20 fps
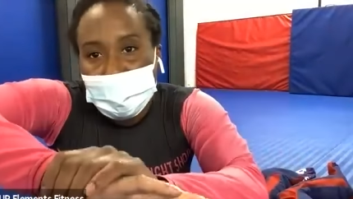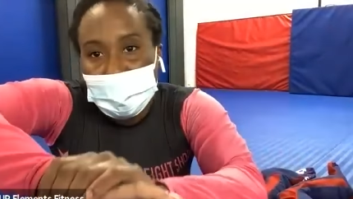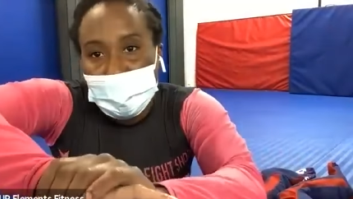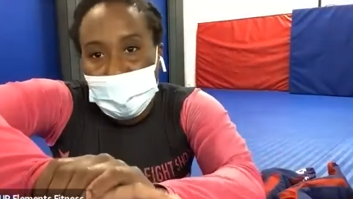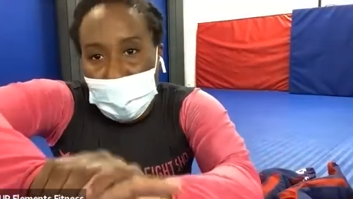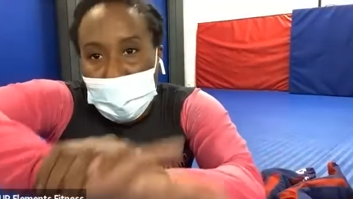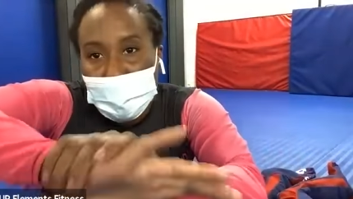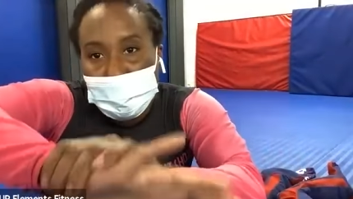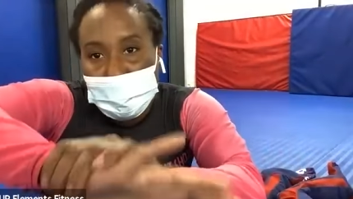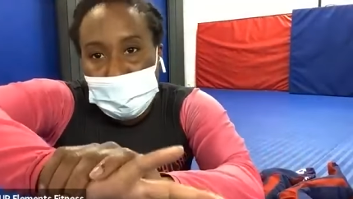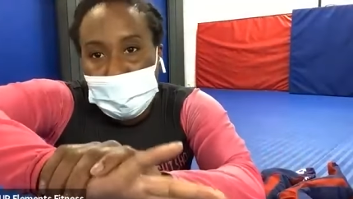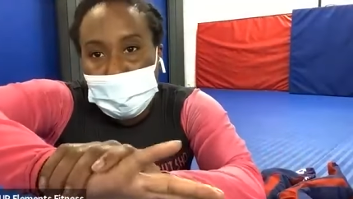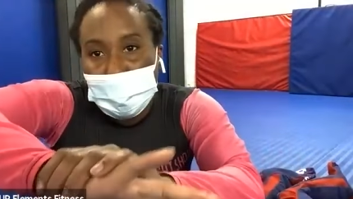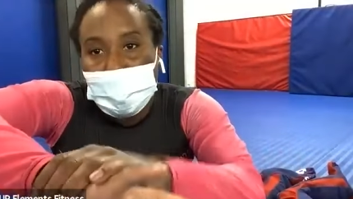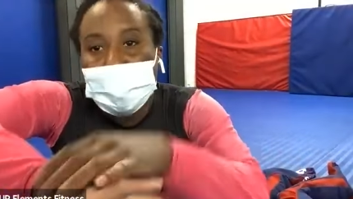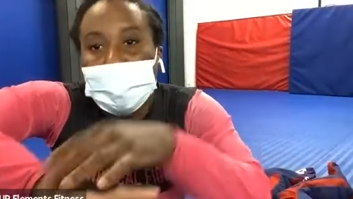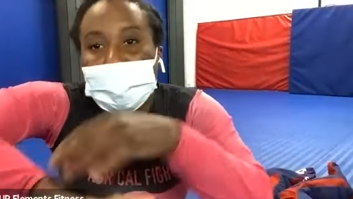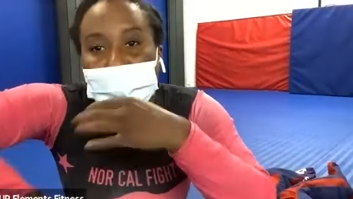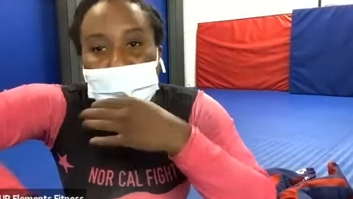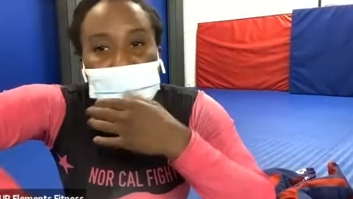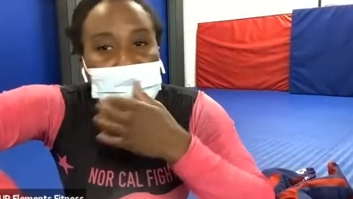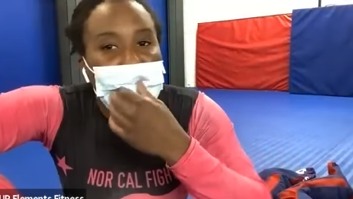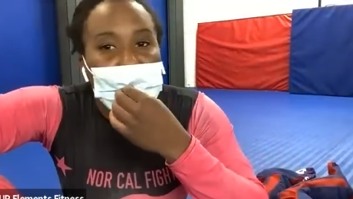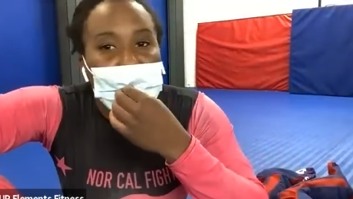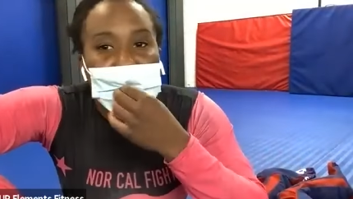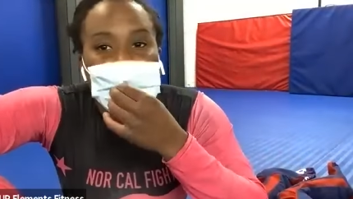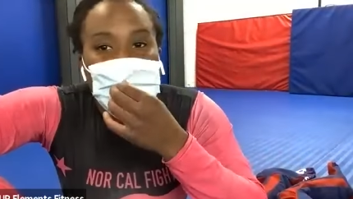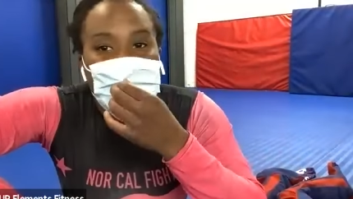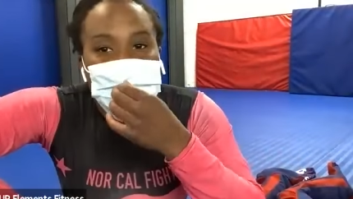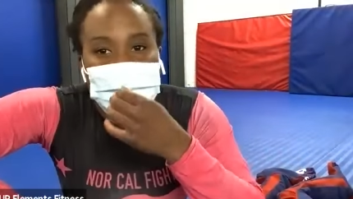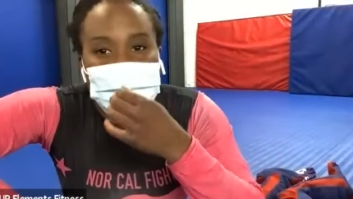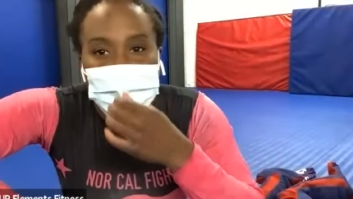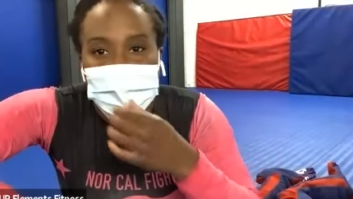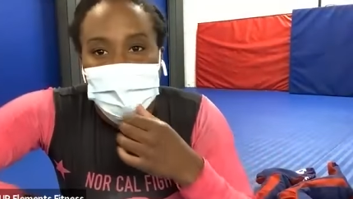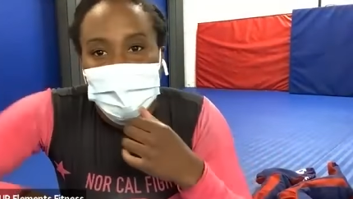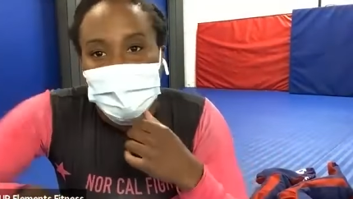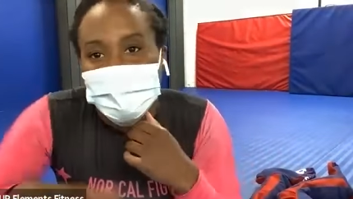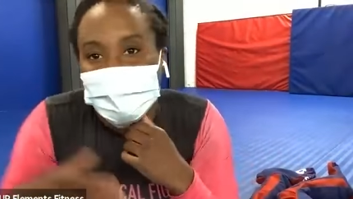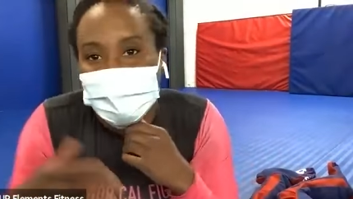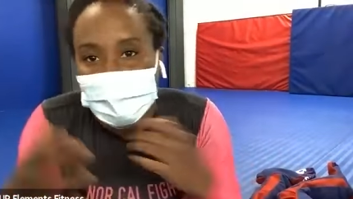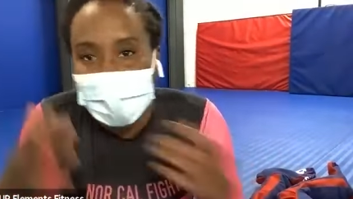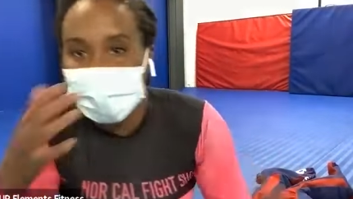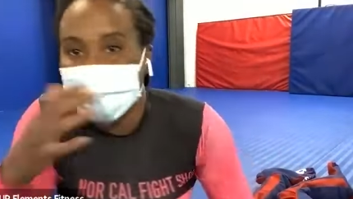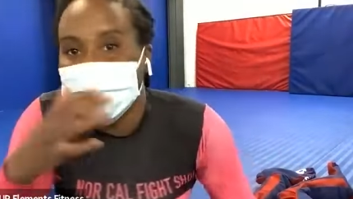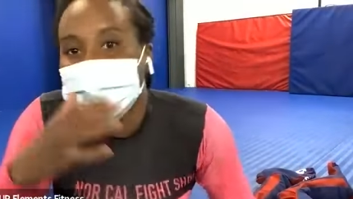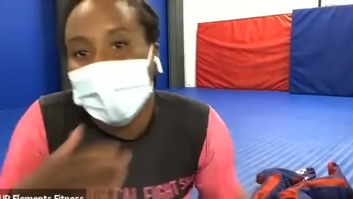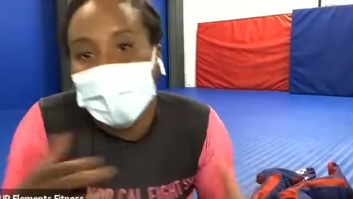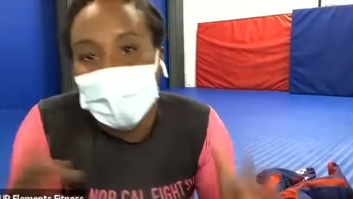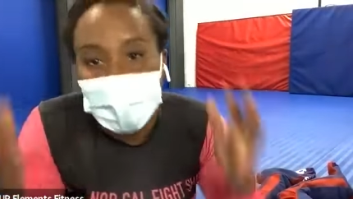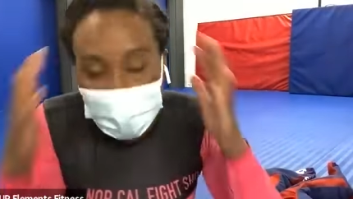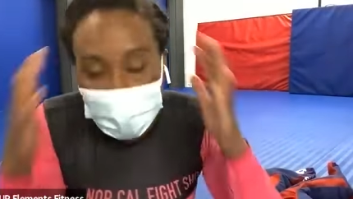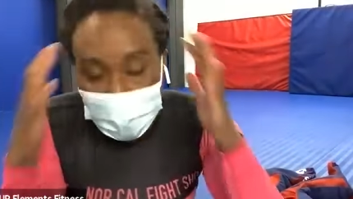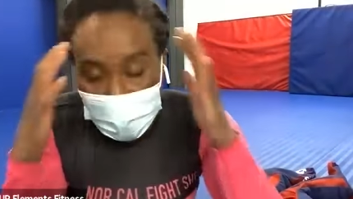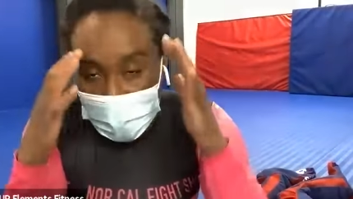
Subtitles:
the hips totally away, that's fine.